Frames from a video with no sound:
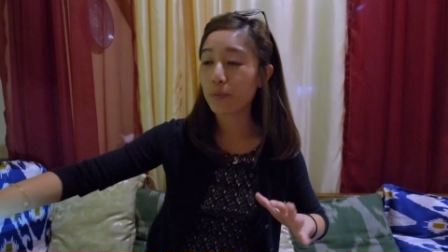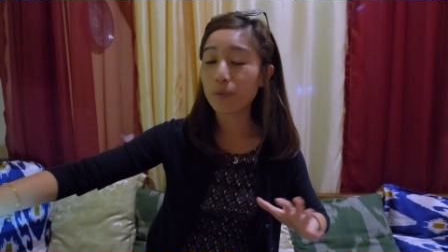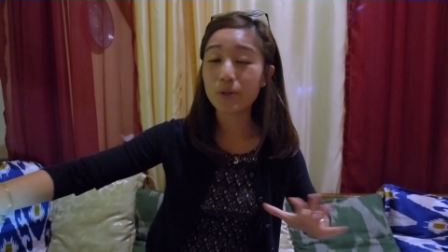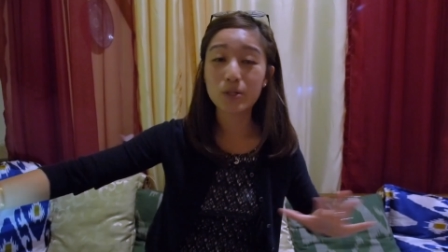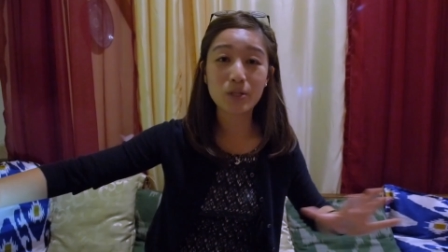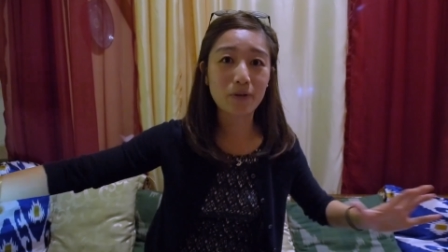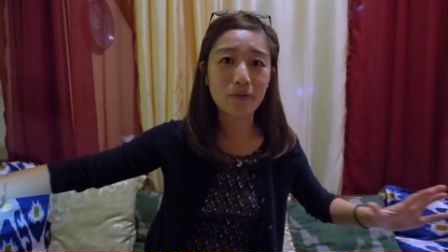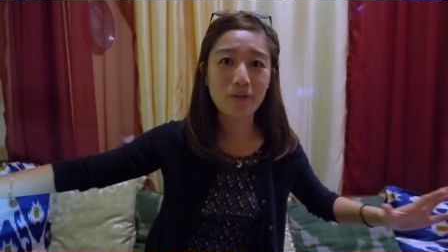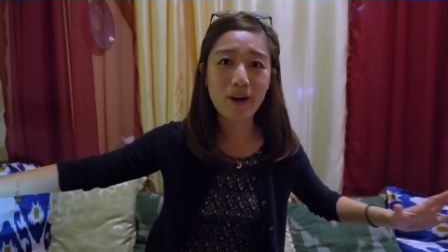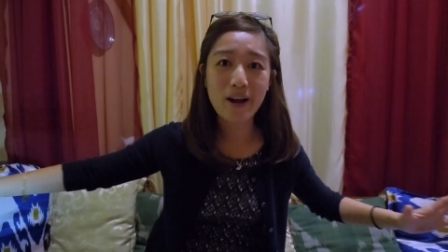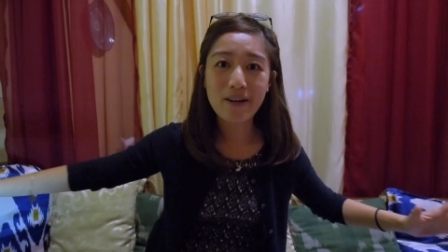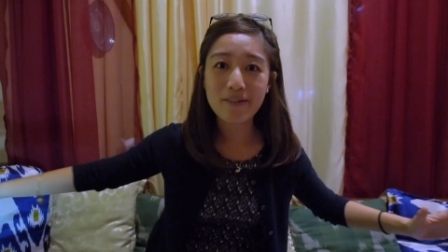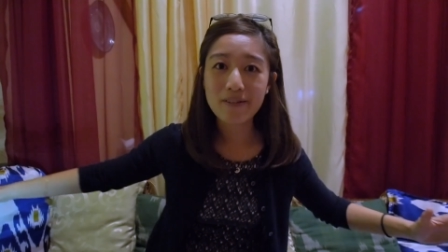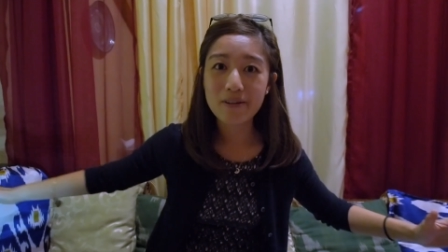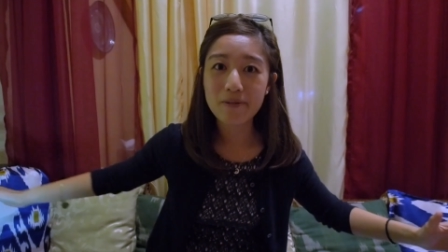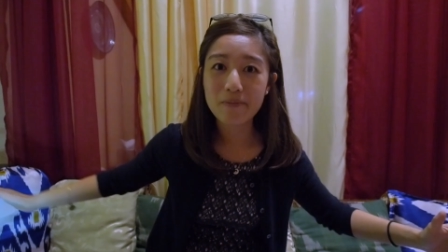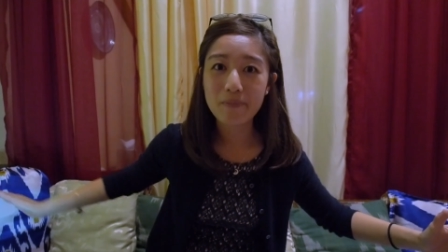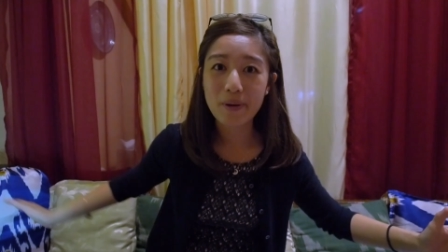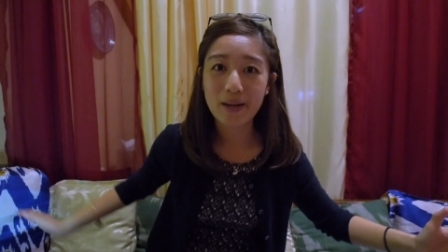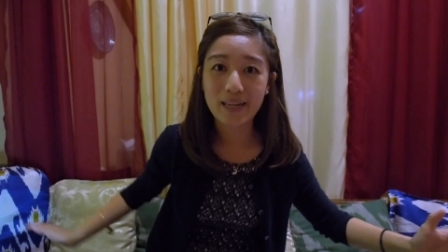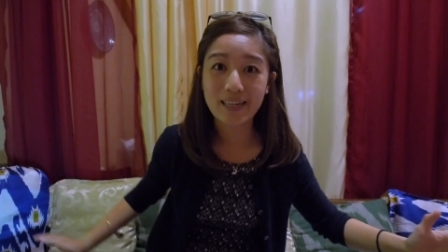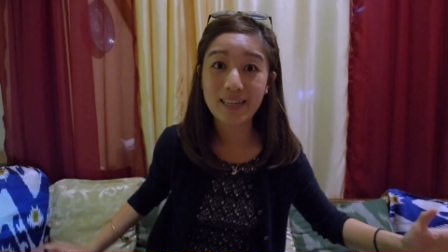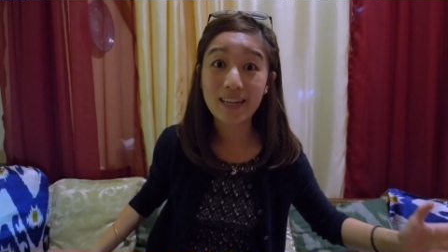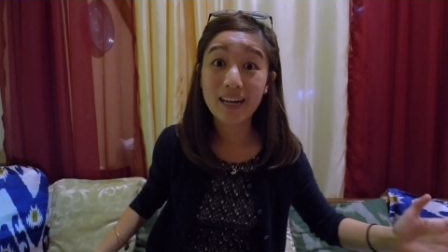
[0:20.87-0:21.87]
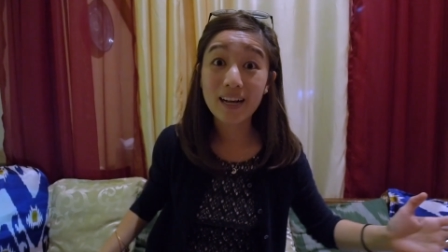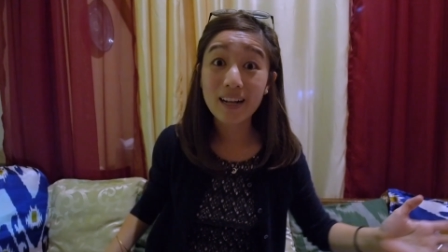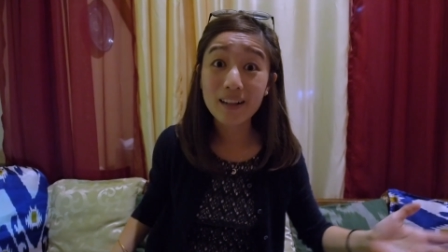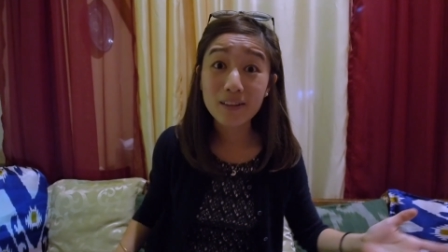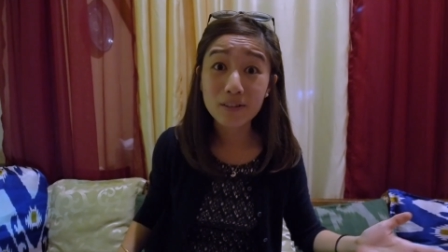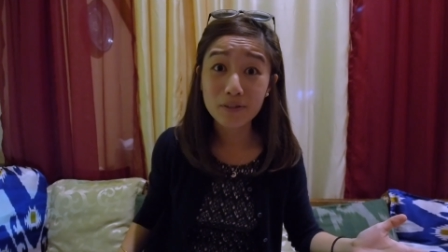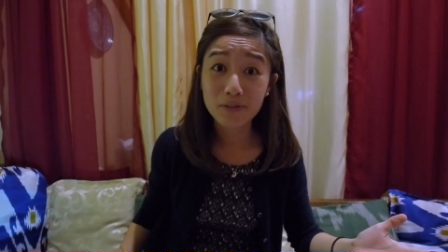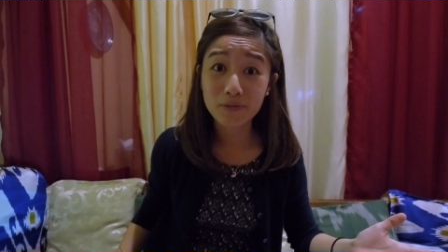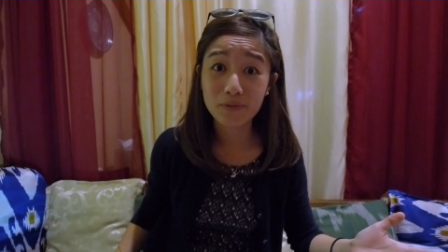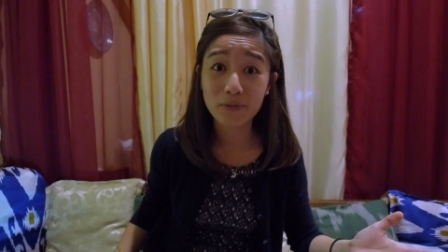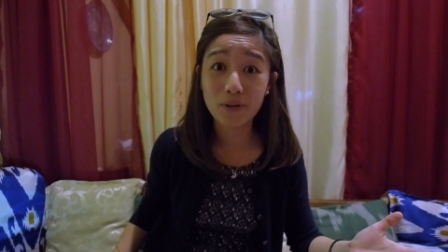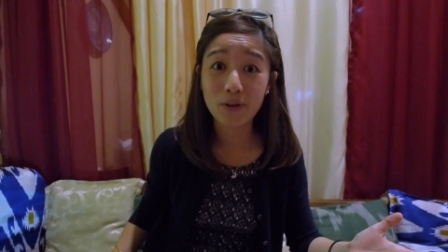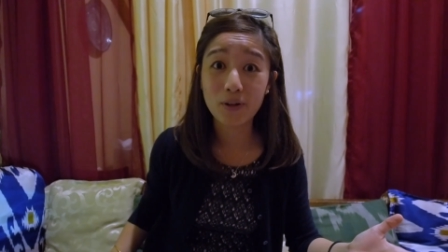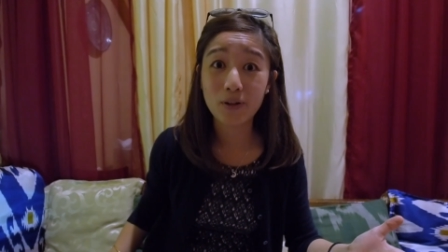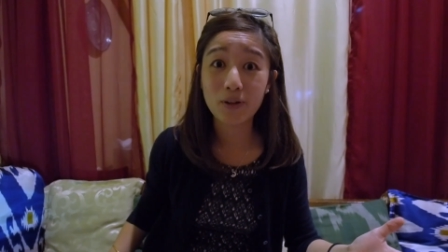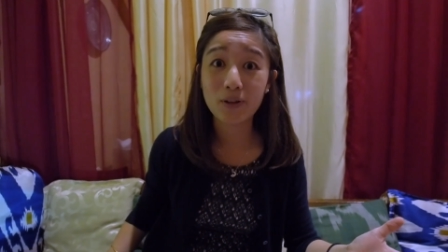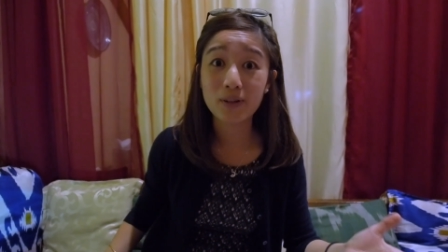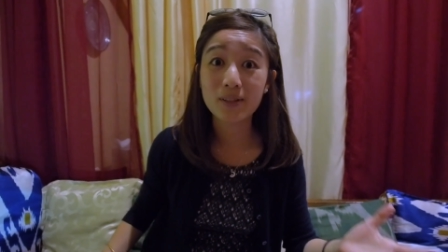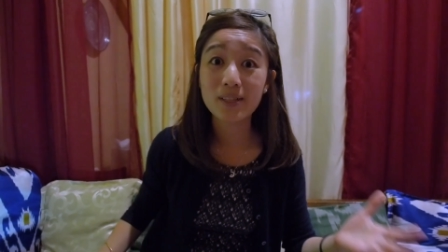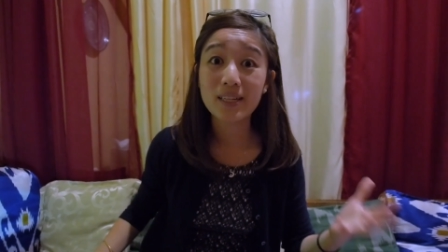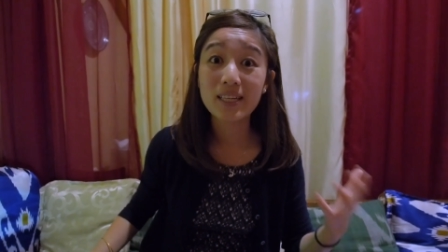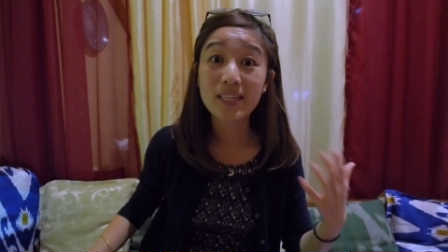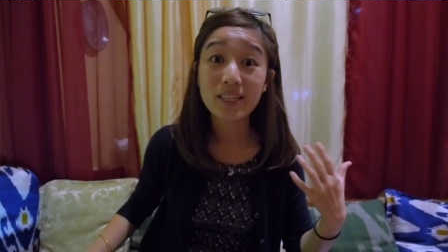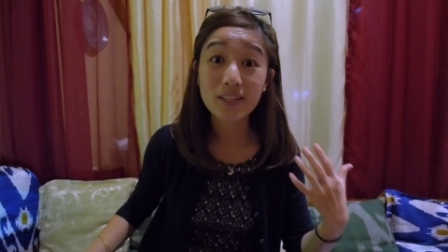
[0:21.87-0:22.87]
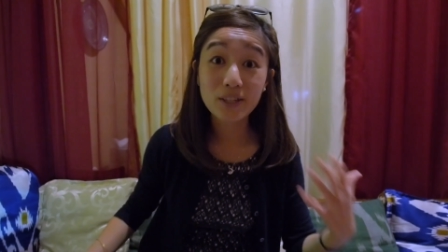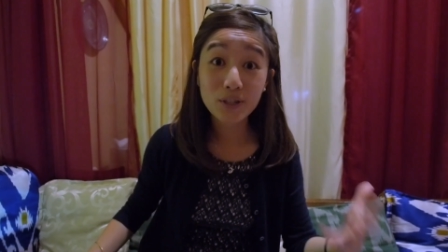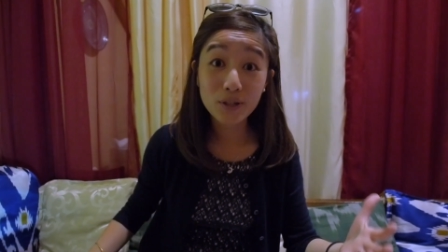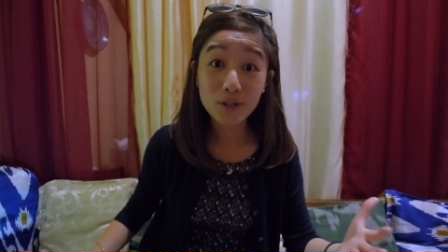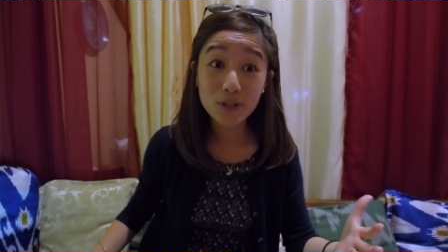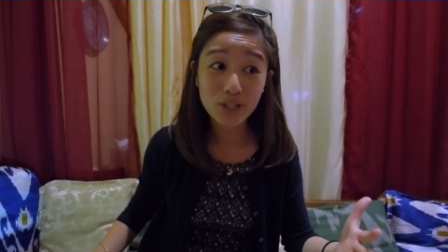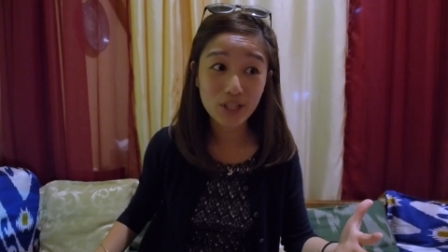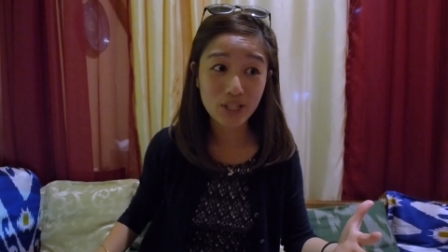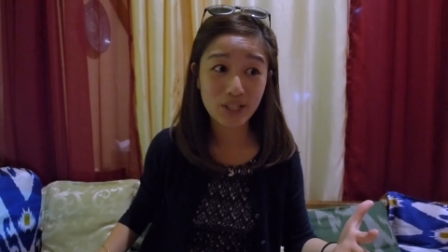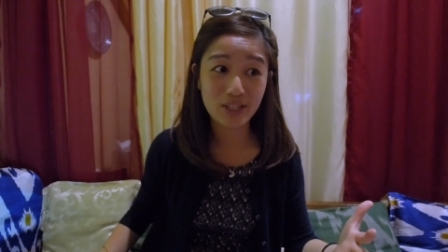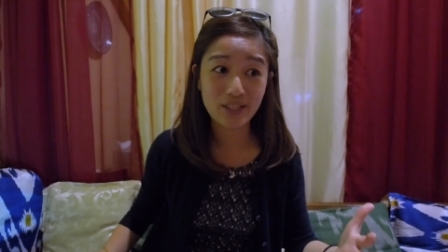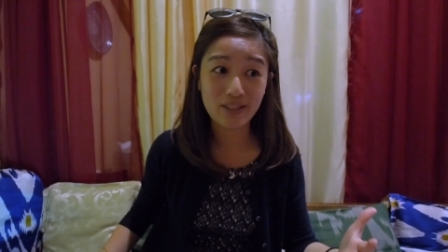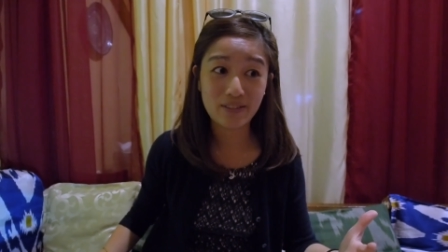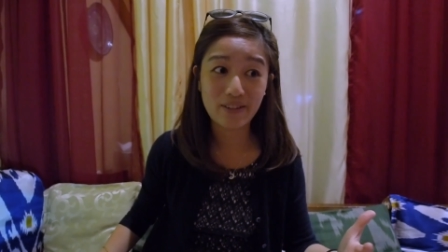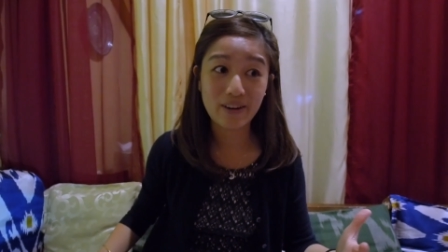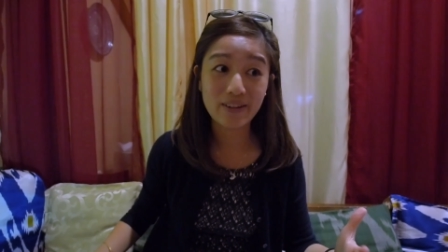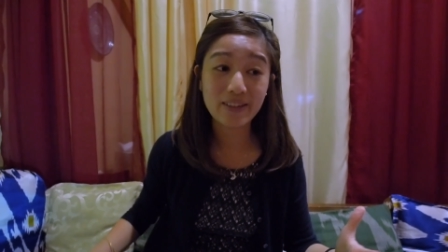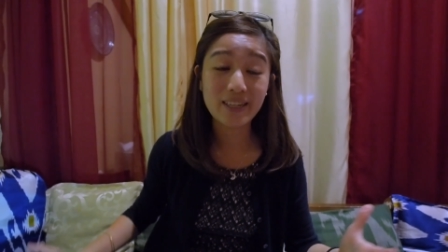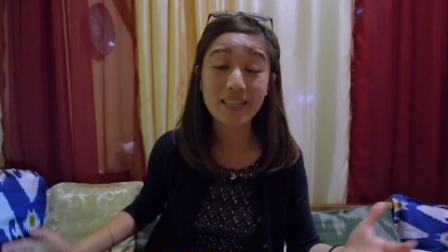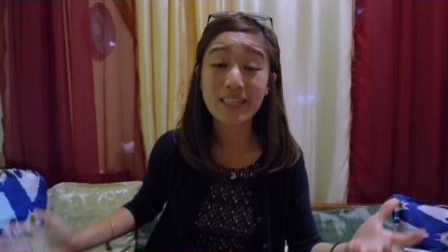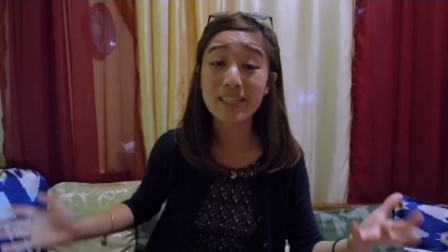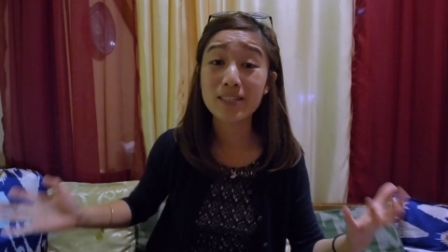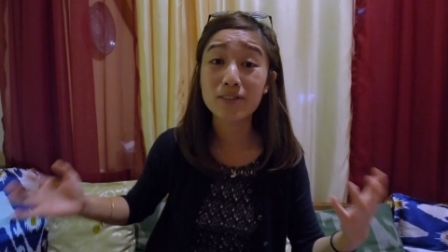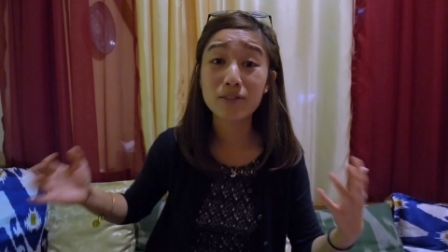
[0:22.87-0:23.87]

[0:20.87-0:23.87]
surrounded by colorful cushions around it.